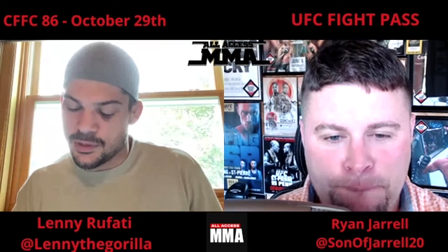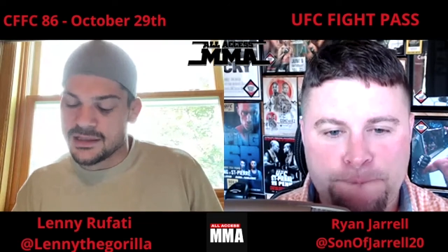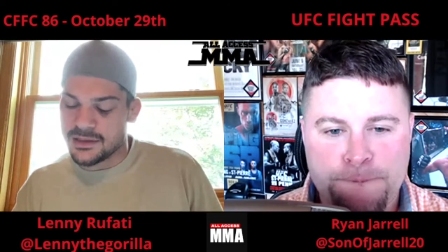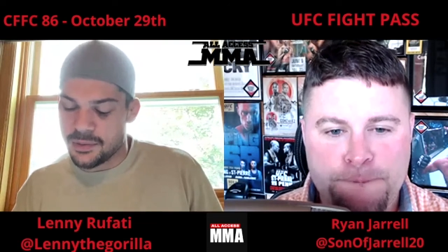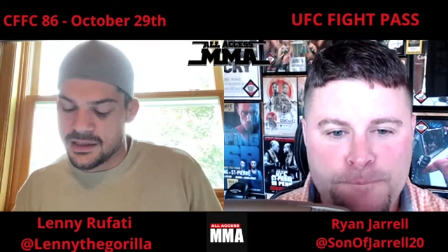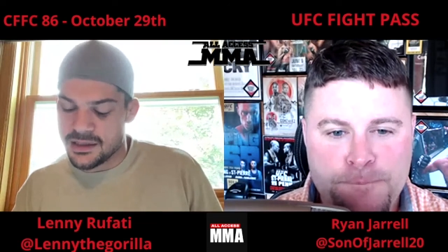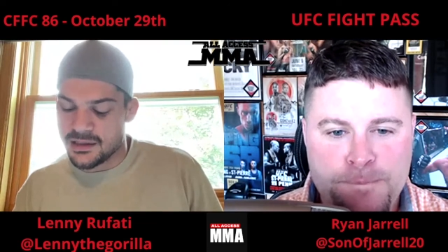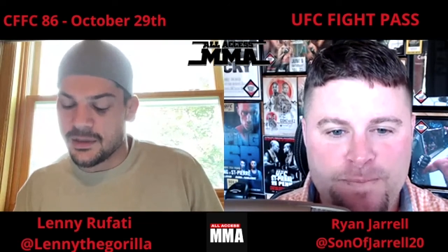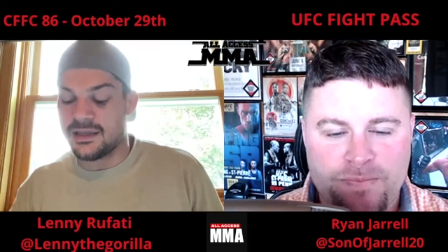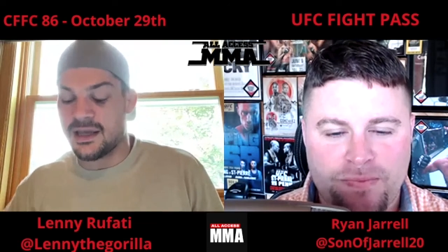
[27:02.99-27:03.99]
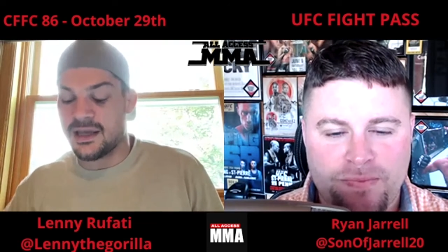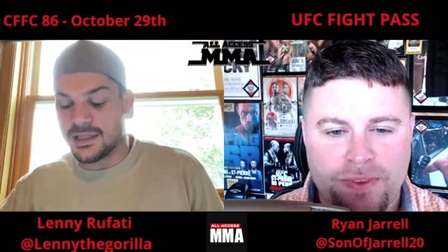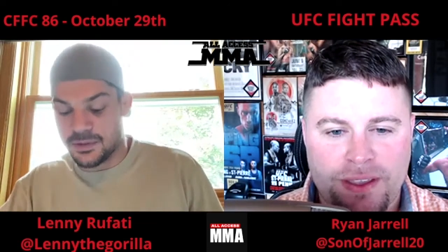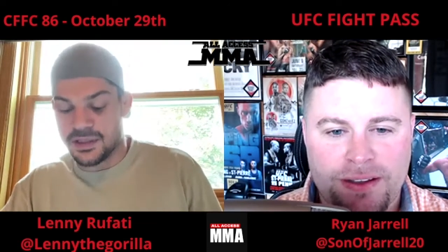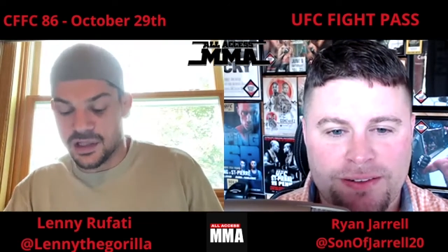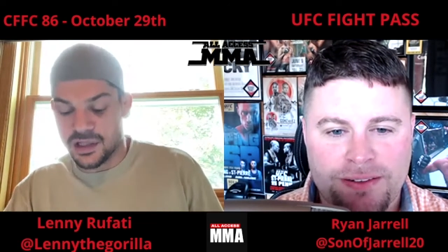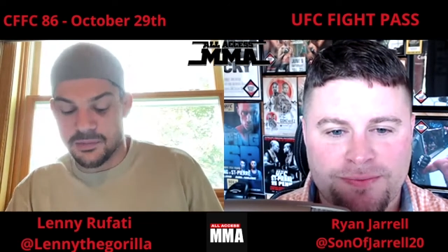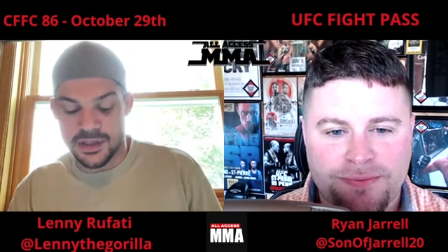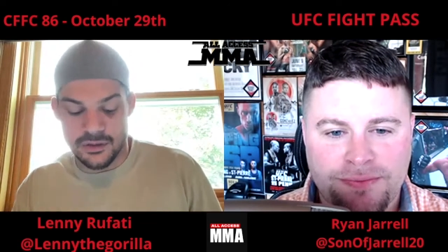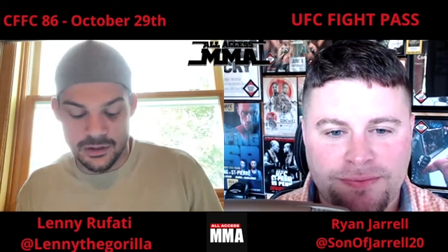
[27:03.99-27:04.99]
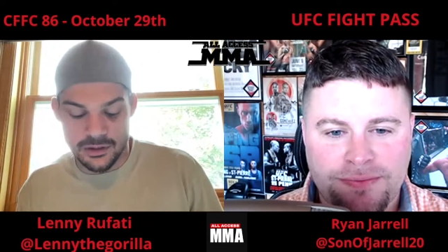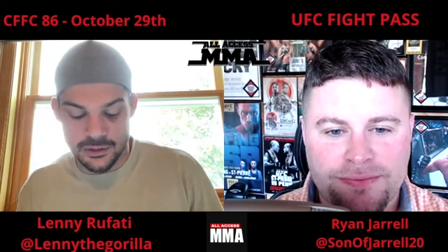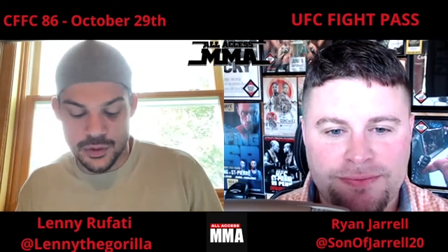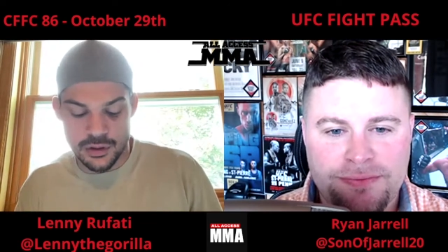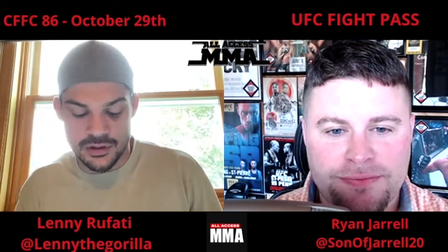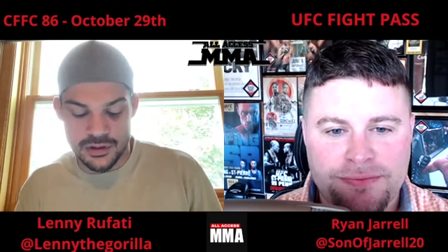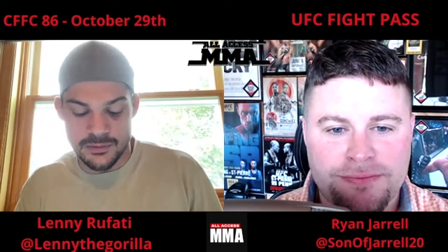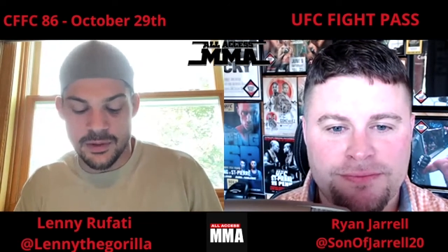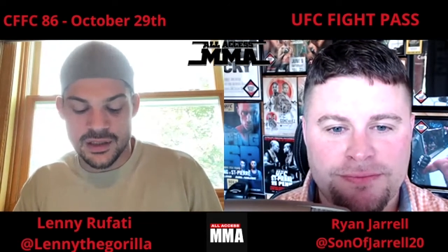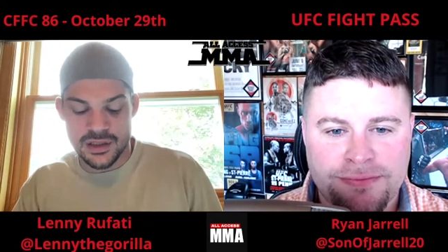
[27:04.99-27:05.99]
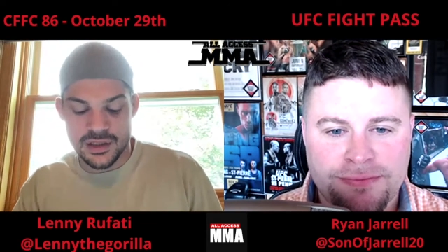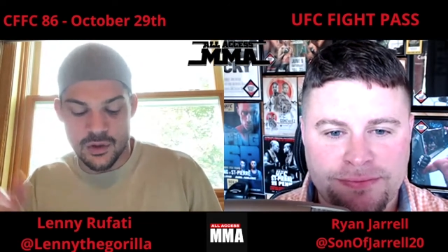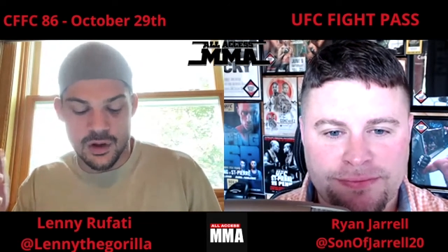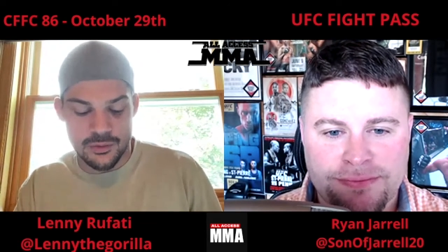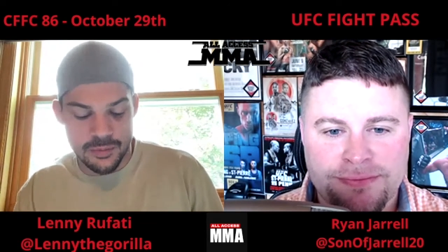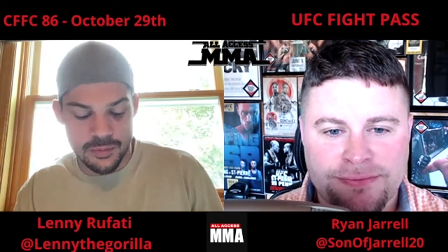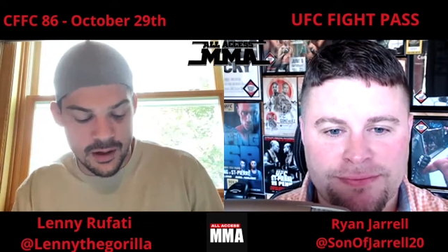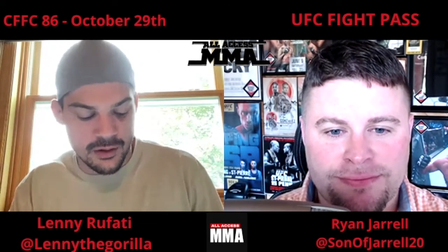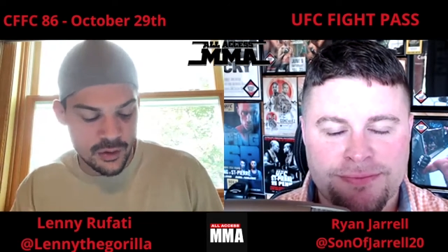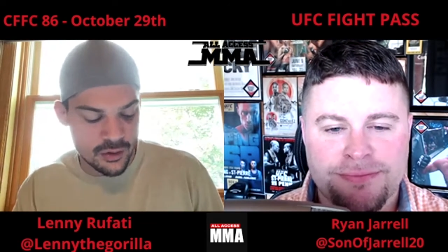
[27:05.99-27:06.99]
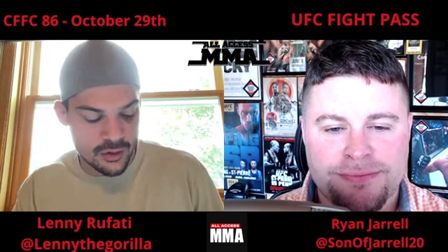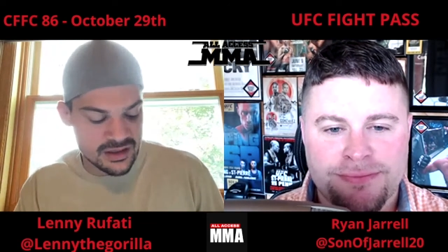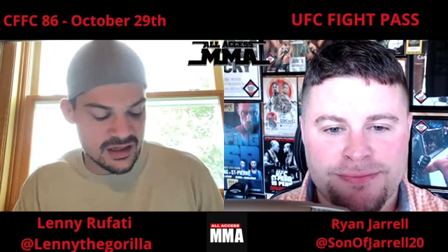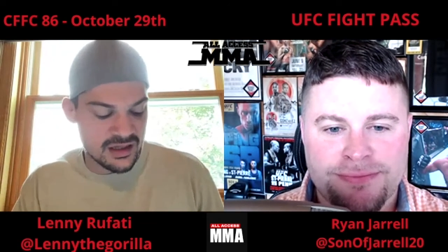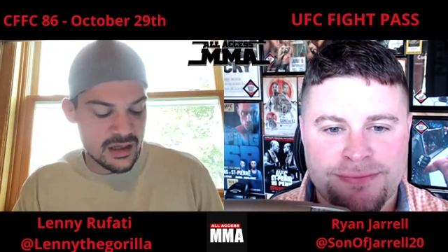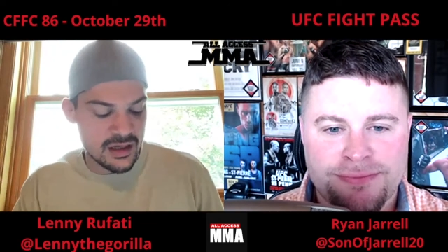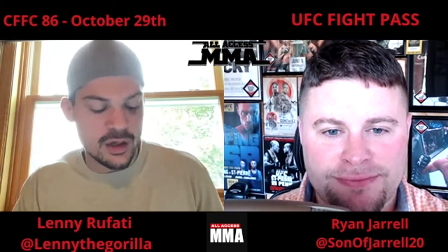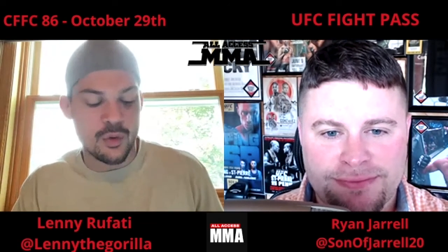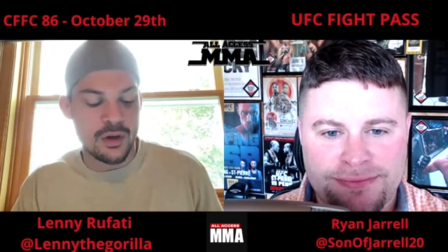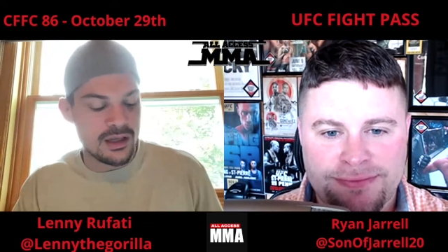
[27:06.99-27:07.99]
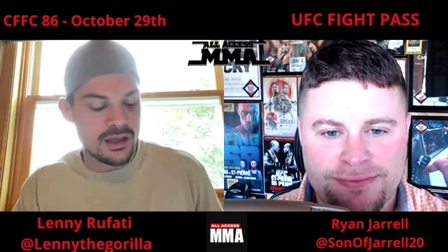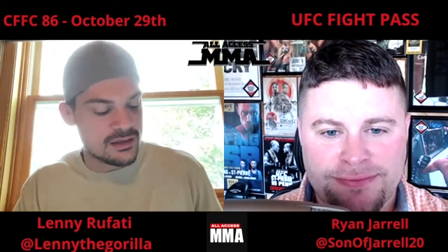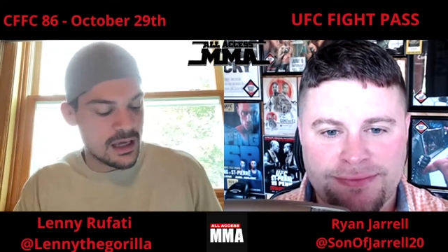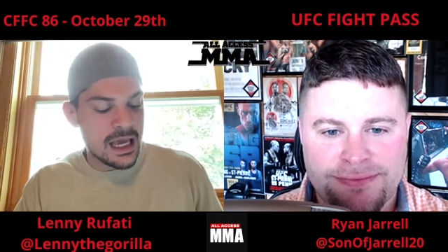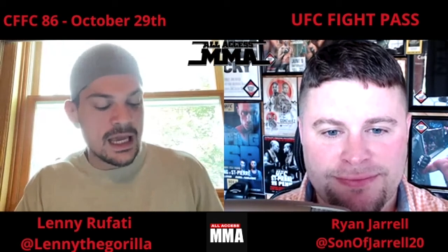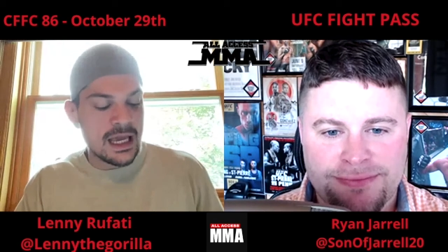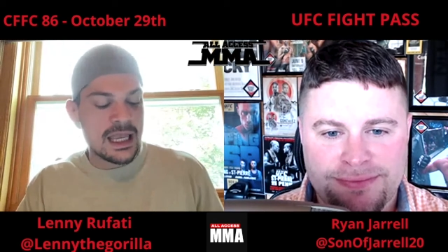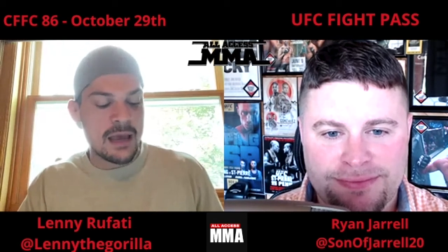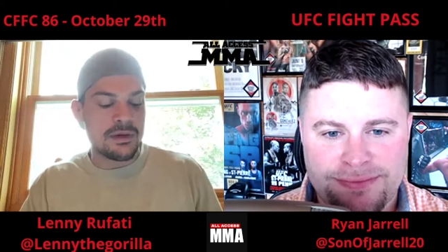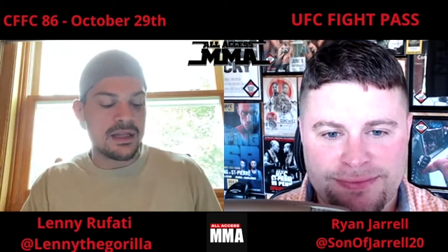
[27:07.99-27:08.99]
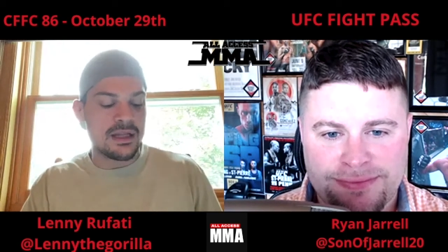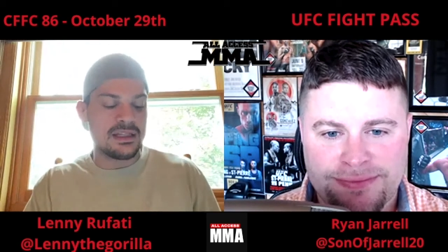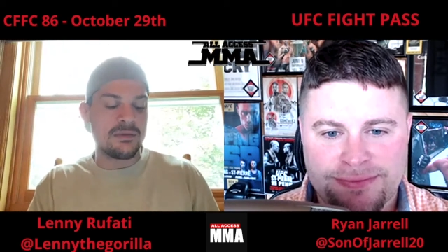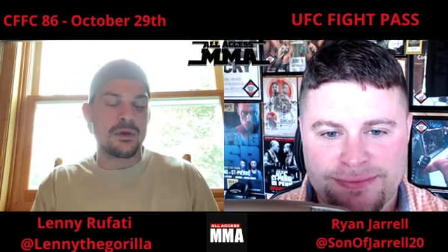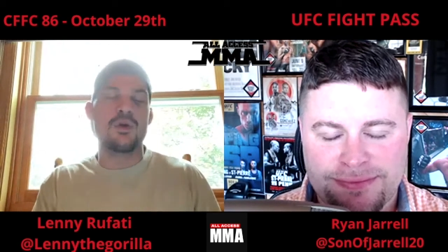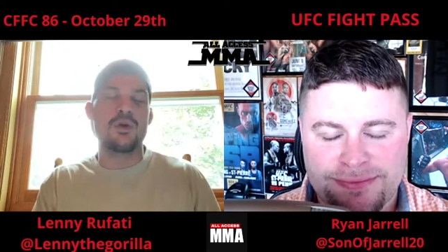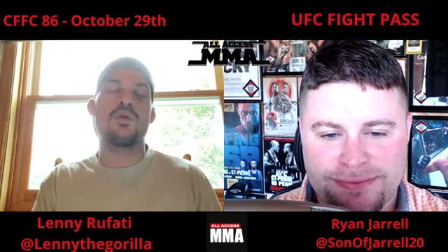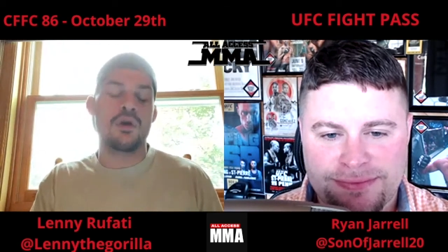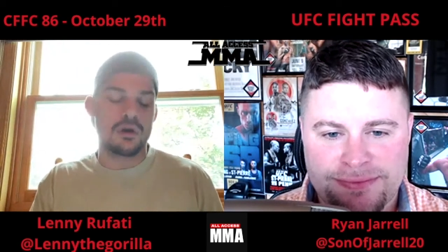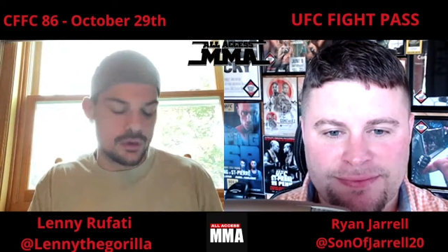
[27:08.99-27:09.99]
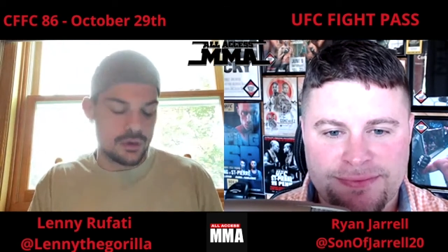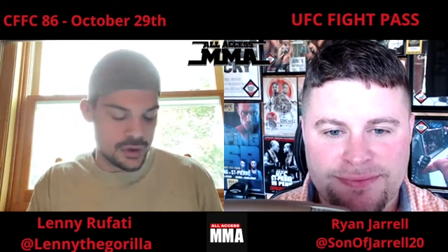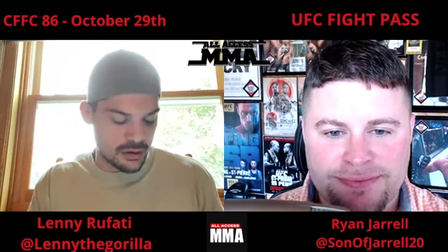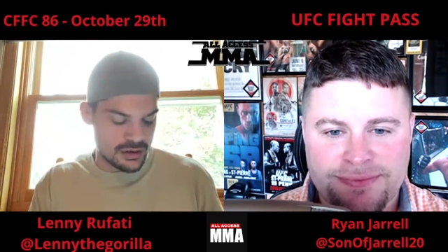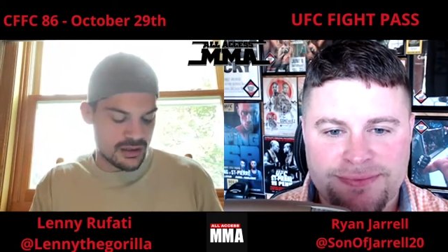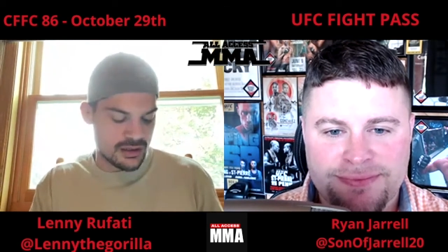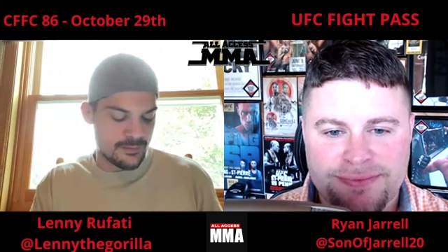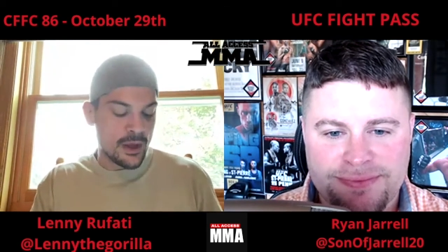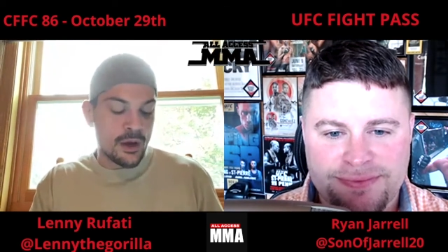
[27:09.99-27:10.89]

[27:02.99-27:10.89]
Speaker 1: Plaza Pizza, my dad's pizza shop in Cherry Hill, New Jersey, Besso Auto Repair, New York City, Queens, Cabinet Depot, Newark, New Jersey,